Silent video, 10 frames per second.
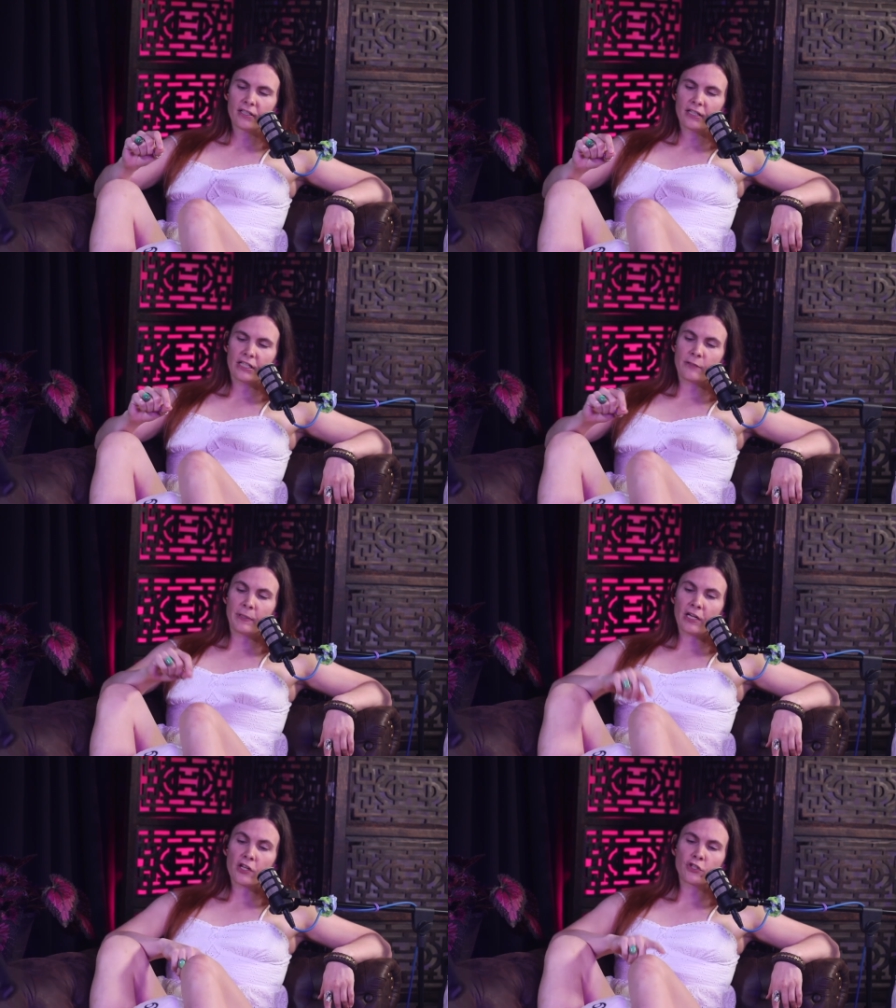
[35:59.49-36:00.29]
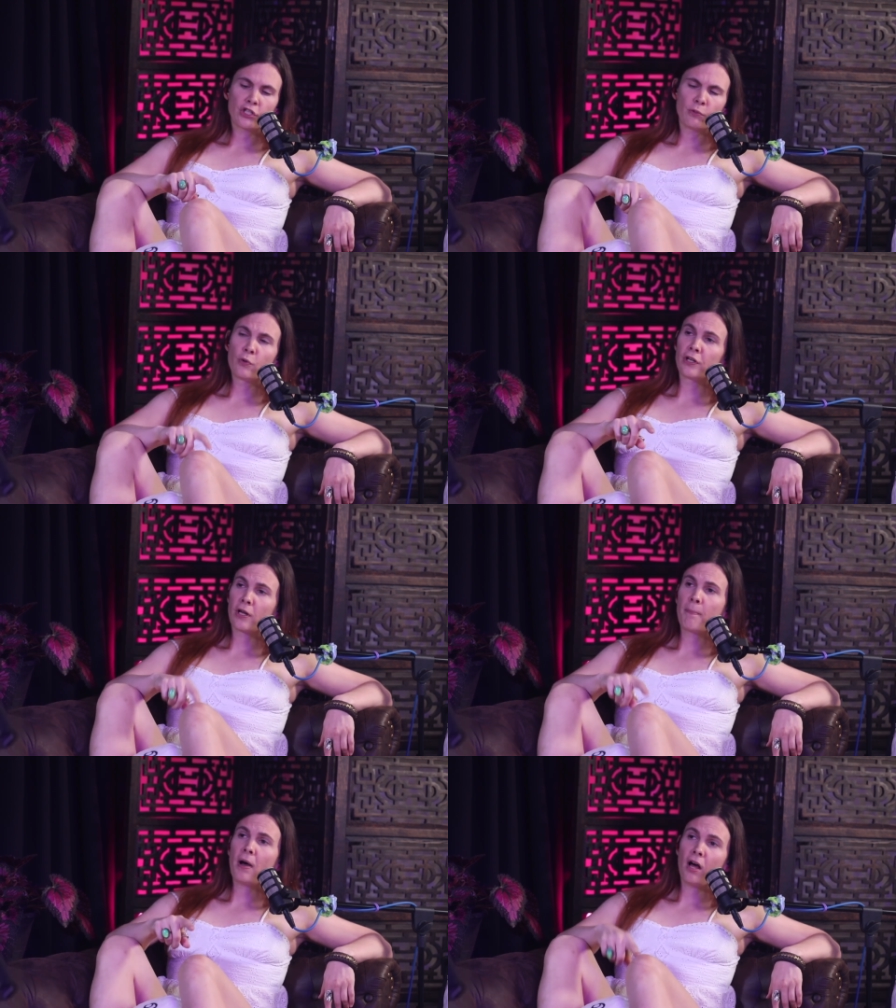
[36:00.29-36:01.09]
it's because she wouldn't
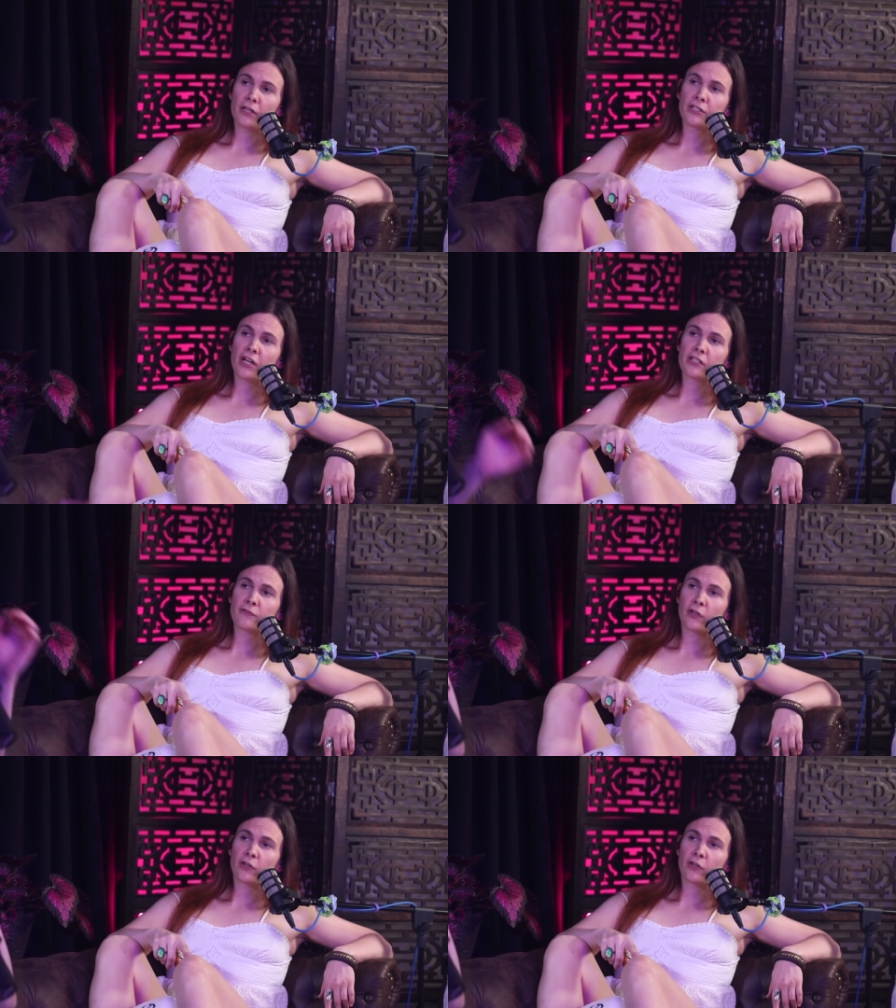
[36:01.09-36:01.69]
apologize for a